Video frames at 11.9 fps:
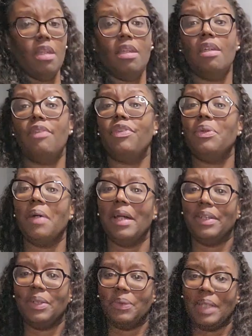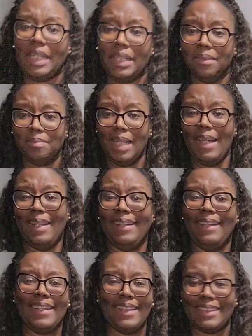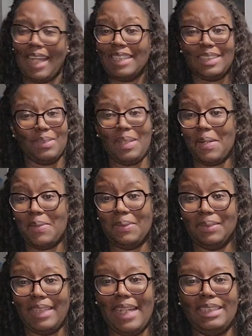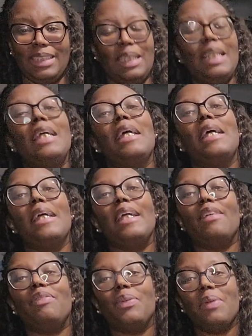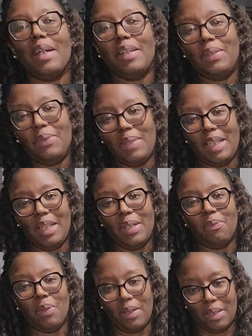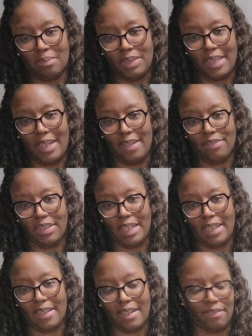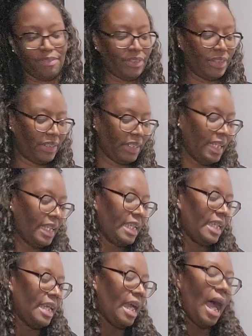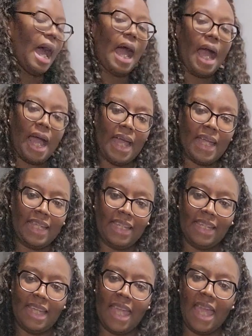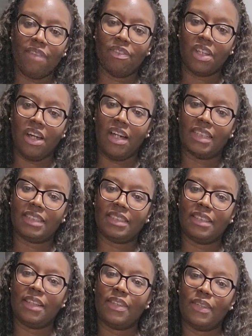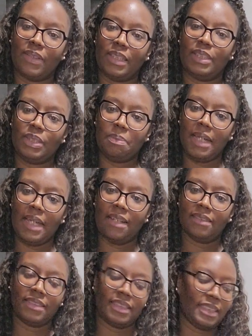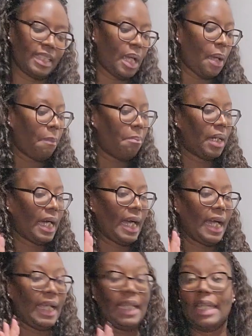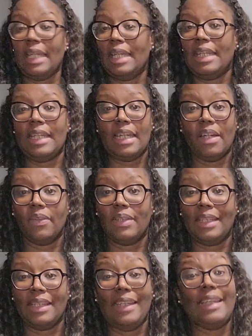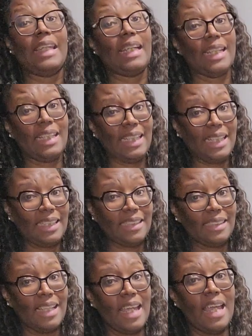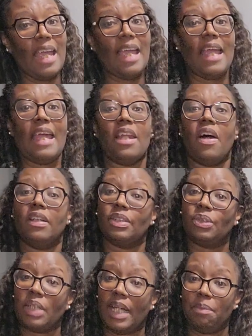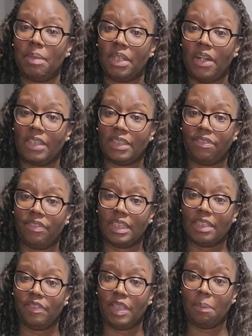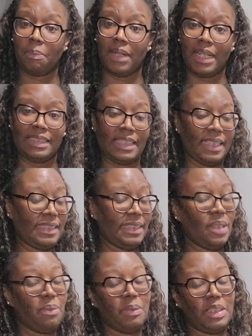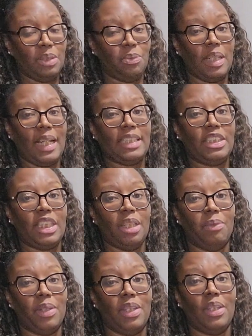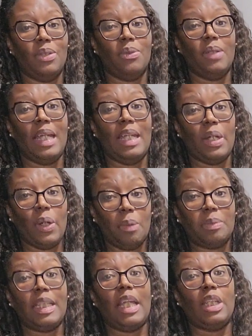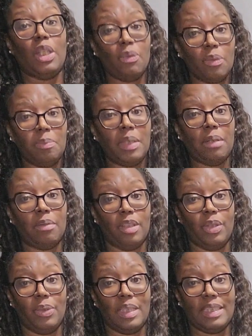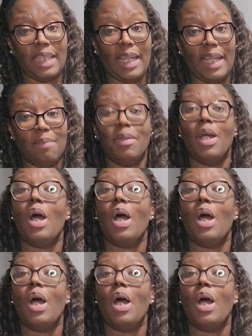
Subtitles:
if you are new here, because I just went on a whole tangent. If you are new here, welcome to Everyday Comfort. I have lost 32 pounds by eating healthy, eating clean, and also trying to be cost effective in the process, which is what I share with you in hopes that you will be able to do the same.